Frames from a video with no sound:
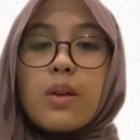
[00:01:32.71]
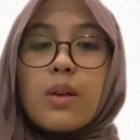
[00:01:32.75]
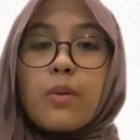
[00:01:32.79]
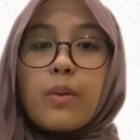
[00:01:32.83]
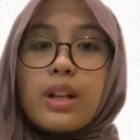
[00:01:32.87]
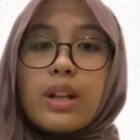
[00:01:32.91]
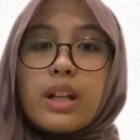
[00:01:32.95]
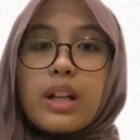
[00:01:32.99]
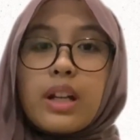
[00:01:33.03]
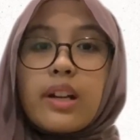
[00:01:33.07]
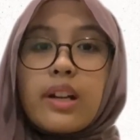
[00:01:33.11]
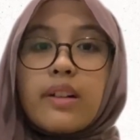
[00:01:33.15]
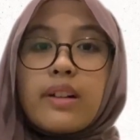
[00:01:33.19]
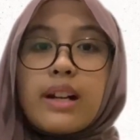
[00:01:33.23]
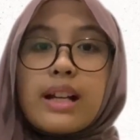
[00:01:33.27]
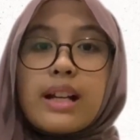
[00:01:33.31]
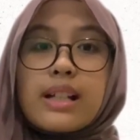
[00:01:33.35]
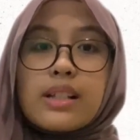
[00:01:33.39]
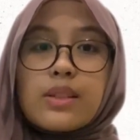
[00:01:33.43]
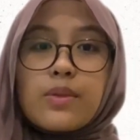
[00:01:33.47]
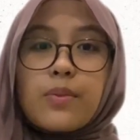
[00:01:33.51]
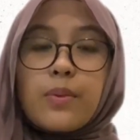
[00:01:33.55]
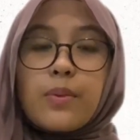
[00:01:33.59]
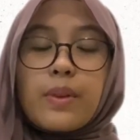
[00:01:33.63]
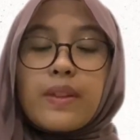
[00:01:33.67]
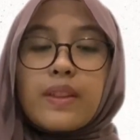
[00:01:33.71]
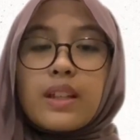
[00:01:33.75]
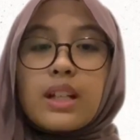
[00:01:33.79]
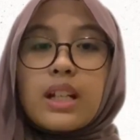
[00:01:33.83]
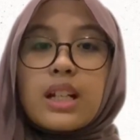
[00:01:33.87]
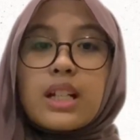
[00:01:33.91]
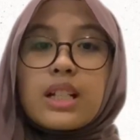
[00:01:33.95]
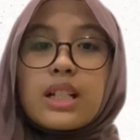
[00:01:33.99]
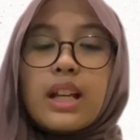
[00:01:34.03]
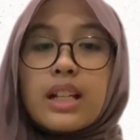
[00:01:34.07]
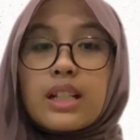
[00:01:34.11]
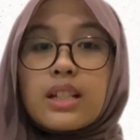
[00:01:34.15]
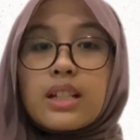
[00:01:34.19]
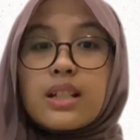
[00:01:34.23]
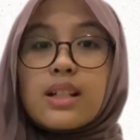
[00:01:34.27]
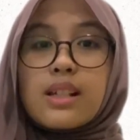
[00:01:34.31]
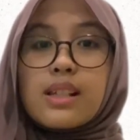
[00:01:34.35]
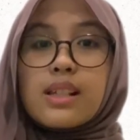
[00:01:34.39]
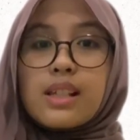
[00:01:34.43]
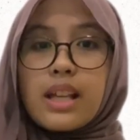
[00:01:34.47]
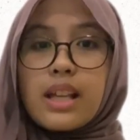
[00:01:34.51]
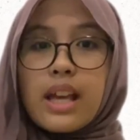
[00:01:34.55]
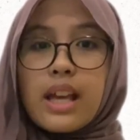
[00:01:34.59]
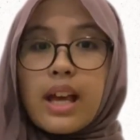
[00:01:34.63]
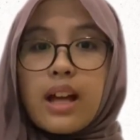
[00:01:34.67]
When it reacts with
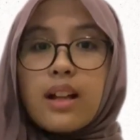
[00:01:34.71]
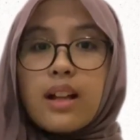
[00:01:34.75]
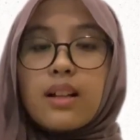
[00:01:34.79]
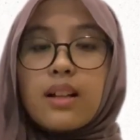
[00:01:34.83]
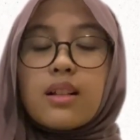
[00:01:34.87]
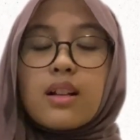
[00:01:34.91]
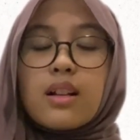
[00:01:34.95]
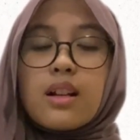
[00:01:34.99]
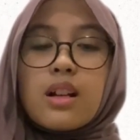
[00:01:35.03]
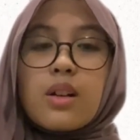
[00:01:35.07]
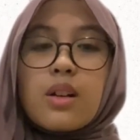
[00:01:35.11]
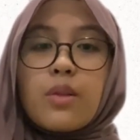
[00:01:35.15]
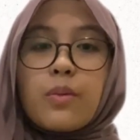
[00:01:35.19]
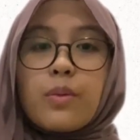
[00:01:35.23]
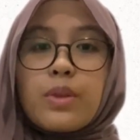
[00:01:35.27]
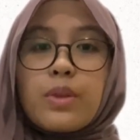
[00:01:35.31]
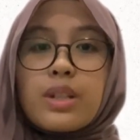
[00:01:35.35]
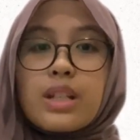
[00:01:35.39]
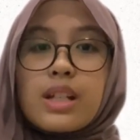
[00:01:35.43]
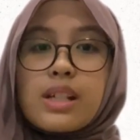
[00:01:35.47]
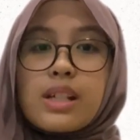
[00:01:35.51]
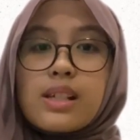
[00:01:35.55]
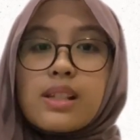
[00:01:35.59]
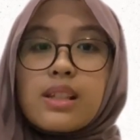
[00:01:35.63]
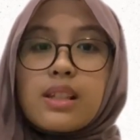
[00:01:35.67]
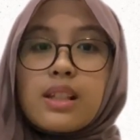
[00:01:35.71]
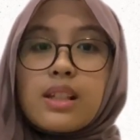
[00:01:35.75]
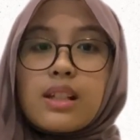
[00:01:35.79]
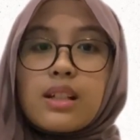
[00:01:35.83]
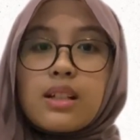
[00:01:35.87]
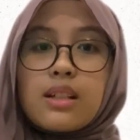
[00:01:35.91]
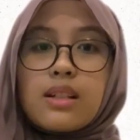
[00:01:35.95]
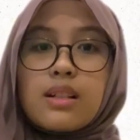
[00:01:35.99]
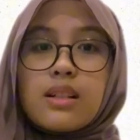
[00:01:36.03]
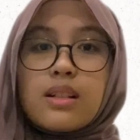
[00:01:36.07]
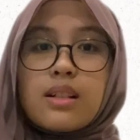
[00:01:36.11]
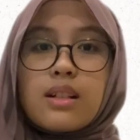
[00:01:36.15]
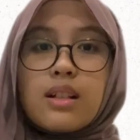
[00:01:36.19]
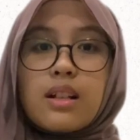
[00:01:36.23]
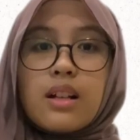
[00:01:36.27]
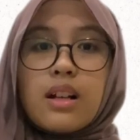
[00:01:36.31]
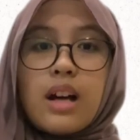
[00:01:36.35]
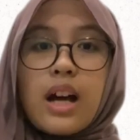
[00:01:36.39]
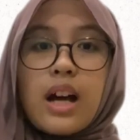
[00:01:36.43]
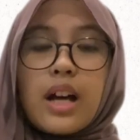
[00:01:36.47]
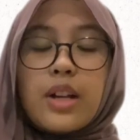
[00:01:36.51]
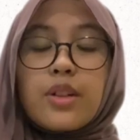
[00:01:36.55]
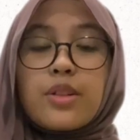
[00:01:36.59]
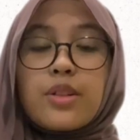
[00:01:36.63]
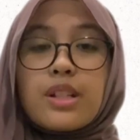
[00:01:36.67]
HCl, which is the
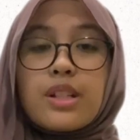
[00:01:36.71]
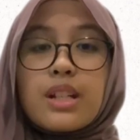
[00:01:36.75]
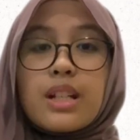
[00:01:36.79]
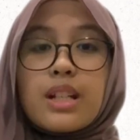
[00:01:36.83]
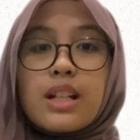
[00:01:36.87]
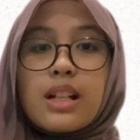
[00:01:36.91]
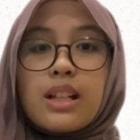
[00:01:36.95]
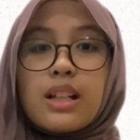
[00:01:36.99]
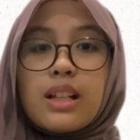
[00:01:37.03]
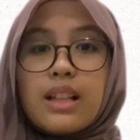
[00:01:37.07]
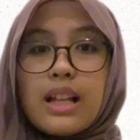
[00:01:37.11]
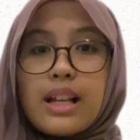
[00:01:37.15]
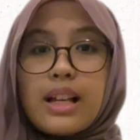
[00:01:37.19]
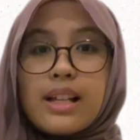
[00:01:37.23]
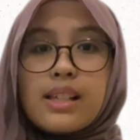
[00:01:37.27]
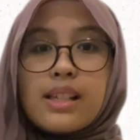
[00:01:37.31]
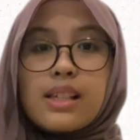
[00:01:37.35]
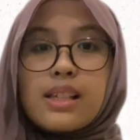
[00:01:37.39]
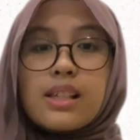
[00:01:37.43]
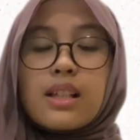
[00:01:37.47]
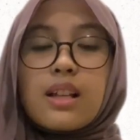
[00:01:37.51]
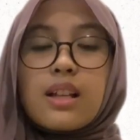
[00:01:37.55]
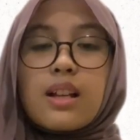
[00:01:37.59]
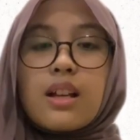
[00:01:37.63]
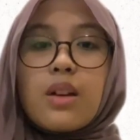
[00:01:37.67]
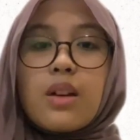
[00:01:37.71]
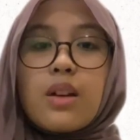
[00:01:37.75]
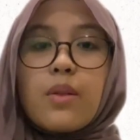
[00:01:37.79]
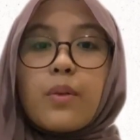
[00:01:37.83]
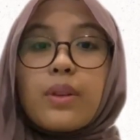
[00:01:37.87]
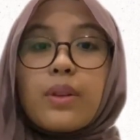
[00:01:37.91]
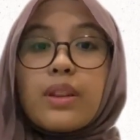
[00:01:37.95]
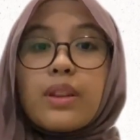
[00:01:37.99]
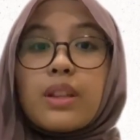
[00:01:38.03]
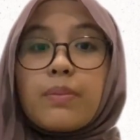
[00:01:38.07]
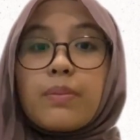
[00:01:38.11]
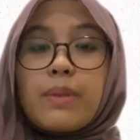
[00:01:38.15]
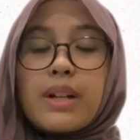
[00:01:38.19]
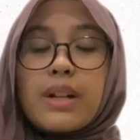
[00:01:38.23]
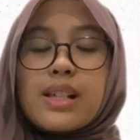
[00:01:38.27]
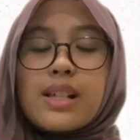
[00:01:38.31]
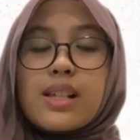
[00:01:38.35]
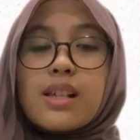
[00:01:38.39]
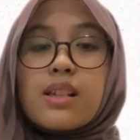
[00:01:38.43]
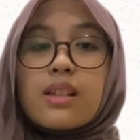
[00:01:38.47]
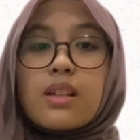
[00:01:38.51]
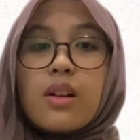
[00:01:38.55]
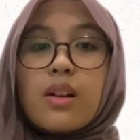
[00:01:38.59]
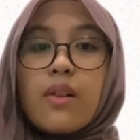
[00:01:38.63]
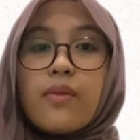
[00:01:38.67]
hydrogen halides, with the
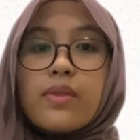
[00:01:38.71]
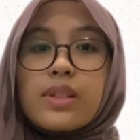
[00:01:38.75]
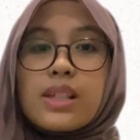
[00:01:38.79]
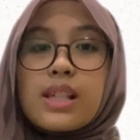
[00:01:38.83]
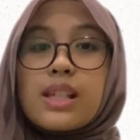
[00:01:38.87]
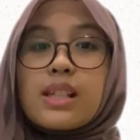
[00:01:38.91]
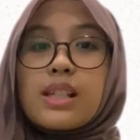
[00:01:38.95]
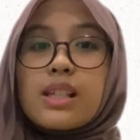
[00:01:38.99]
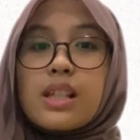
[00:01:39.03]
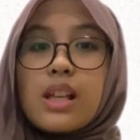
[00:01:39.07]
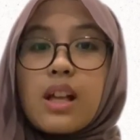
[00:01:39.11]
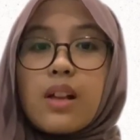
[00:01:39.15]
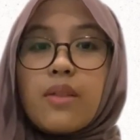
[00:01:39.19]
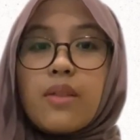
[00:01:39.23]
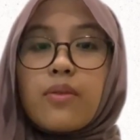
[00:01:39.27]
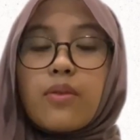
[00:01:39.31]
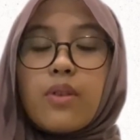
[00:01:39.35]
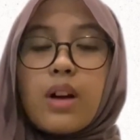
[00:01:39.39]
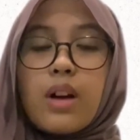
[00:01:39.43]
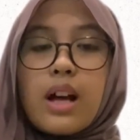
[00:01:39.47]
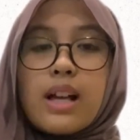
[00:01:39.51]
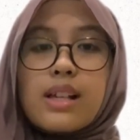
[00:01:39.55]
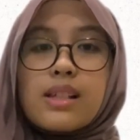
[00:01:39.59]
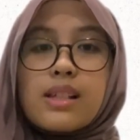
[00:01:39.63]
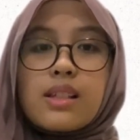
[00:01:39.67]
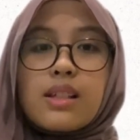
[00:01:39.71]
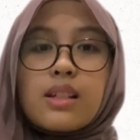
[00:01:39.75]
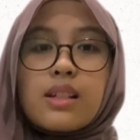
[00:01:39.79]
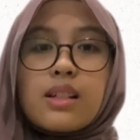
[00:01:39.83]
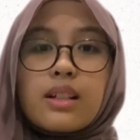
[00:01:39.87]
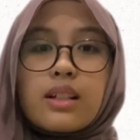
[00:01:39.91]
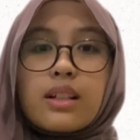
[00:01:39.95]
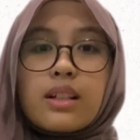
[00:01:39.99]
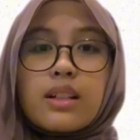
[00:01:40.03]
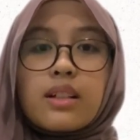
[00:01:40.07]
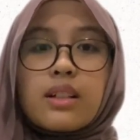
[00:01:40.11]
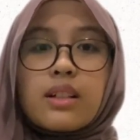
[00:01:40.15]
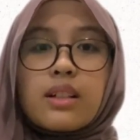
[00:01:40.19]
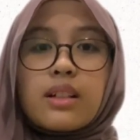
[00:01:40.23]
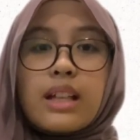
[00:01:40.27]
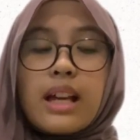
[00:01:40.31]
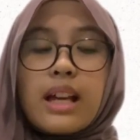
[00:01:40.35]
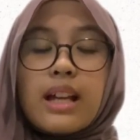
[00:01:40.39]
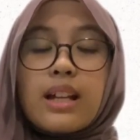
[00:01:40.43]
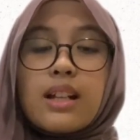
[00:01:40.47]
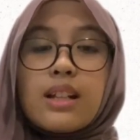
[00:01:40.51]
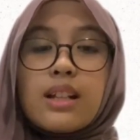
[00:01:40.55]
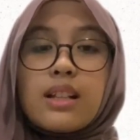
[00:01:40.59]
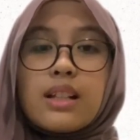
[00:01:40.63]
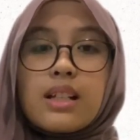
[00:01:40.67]
presence of CCl4 as the
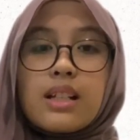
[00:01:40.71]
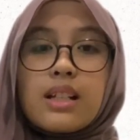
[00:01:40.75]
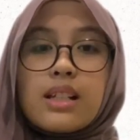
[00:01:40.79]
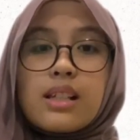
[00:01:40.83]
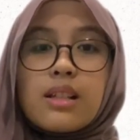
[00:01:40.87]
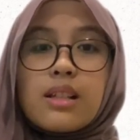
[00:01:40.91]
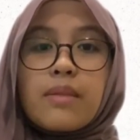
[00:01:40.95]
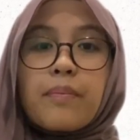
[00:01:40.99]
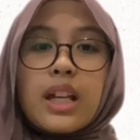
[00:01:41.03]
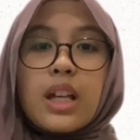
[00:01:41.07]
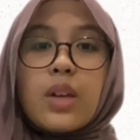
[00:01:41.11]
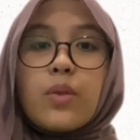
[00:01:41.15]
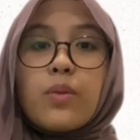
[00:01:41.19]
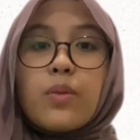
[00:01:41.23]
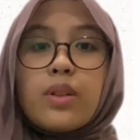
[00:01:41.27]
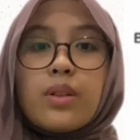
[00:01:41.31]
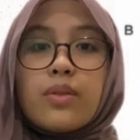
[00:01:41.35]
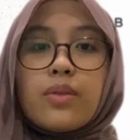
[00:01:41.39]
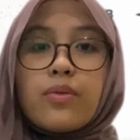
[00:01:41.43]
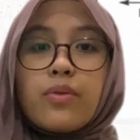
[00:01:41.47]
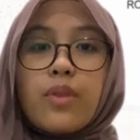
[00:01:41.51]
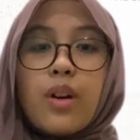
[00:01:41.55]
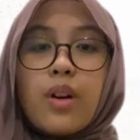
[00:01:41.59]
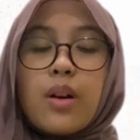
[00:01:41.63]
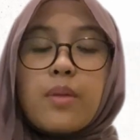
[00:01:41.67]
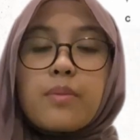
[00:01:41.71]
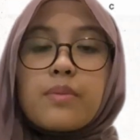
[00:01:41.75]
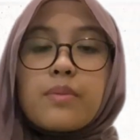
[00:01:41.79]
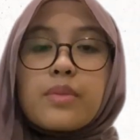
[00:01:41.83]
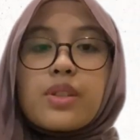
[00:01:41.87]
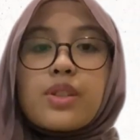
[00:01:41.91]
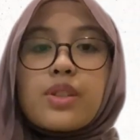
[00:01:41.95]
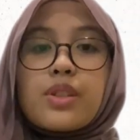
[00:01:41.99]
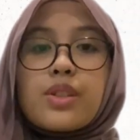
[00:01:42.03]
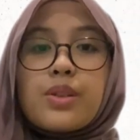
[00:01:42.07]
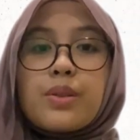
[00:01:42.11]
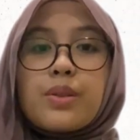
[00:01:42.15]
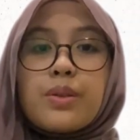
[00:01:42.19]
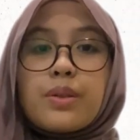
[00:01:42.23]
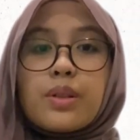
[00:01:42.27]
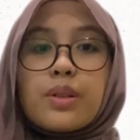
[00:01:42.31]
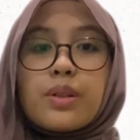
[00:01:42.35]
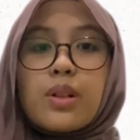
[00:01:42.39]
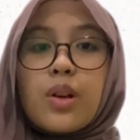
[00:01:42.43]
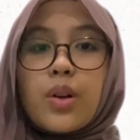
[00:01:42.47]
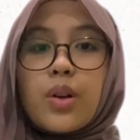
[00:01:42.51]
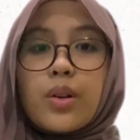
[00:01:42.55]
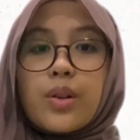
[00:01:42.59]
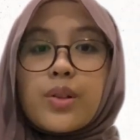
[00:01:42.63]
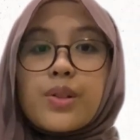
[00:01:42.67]
catalyst, it will form
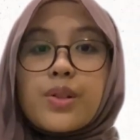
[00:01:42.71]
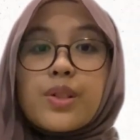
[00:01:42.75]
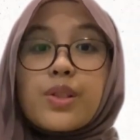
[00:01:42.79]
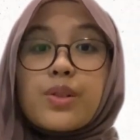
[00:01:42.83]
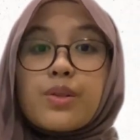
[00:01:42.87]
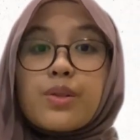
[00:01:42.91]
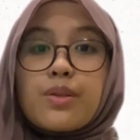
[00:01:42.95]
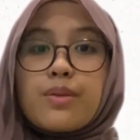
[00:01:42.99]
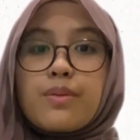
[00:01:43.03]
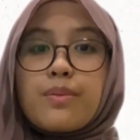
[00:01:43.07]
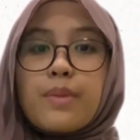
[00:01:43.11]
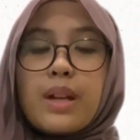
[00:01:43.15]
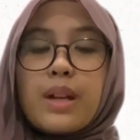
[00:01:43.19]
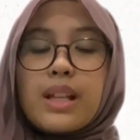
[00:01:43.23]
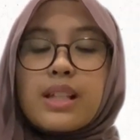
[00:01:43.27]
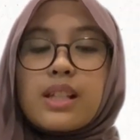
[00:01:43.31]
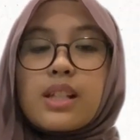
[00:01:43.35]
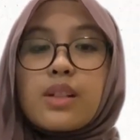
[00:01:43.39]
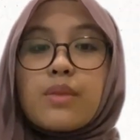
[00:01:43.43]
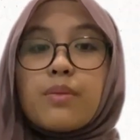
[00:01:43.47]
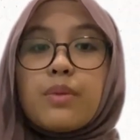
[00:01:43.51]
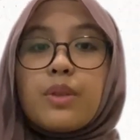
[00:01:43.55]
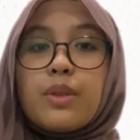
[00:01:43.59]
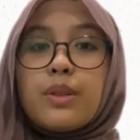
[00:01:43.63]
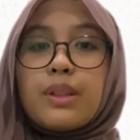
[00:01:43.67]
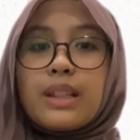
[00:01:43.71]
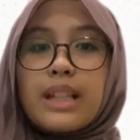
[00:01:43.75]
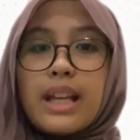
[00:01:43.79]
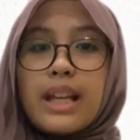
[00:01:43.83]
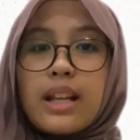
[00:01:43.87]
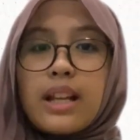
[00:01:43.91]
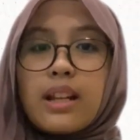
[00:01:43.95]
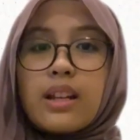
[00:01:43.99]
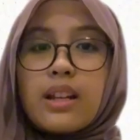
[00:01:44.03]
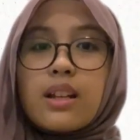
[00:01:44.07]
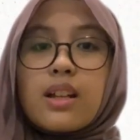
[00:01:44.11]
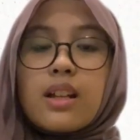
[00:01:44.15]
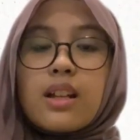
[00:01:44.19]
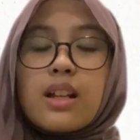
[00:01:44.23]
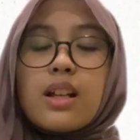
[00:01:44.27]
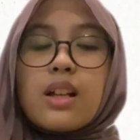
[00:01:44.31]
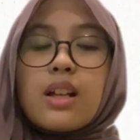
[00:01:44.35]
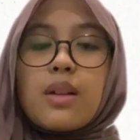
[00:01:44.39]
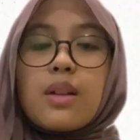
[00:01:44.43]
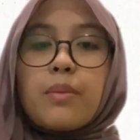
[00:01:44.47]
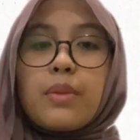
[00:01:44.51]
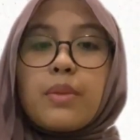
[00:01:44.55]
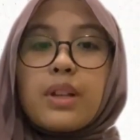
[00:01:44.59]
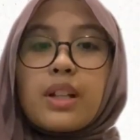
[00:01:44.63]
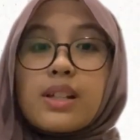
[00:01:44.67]
2-chloro-2-methylbutane
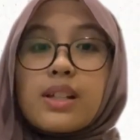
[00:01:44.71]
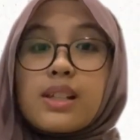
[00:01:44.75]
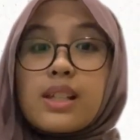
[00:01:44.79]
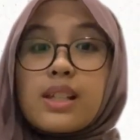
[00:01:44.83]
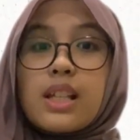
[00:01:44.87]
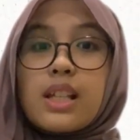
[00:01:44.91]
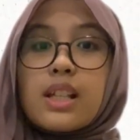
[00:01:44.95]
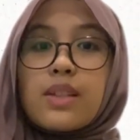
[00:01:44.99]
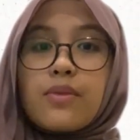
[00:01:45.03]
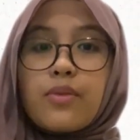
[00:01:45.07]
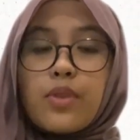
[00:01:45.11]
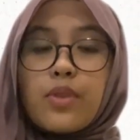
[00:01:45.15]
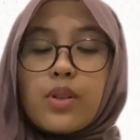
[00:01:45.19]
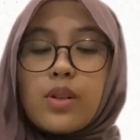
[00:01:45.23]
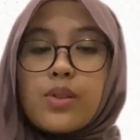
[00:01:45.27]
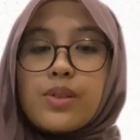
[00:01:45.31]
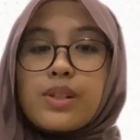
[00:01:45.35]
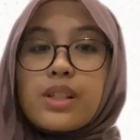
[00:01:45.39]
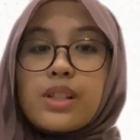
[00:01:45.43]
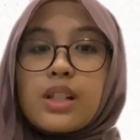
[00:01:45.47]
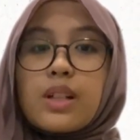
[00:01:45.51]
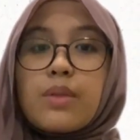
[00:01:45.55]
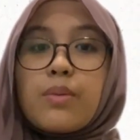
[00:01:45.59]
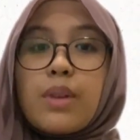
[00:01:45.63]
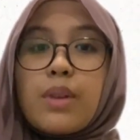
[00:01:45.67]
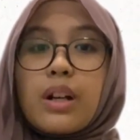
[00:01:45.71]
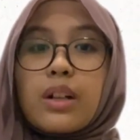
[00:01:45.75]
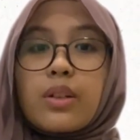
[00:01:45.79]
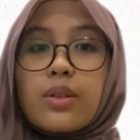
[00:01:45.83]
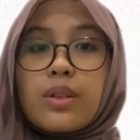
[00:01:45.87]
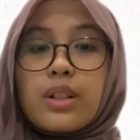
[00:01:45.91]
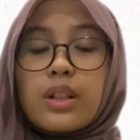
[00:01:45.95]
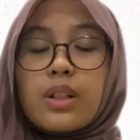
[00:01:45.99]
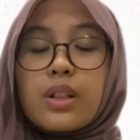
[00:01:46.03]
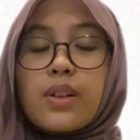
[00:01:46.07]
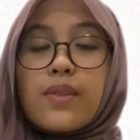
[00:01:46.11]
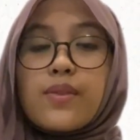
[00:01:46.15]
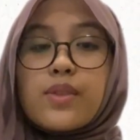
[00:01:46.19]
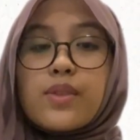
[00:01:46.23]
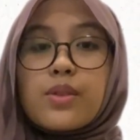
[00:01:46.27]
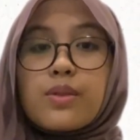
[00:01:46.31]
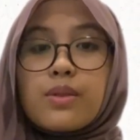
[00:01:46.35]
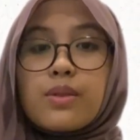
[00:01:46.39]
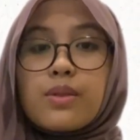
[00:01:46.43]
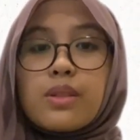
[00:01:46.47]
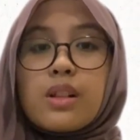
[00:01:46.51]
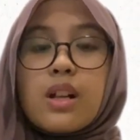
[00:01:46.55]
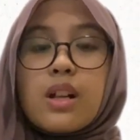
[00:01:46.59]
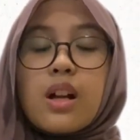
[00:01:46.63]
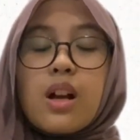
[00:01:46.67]
because it follows the Markovnikov's
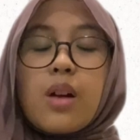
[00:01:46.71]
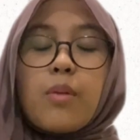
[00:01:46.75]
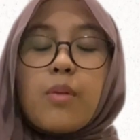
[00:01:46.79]
rule.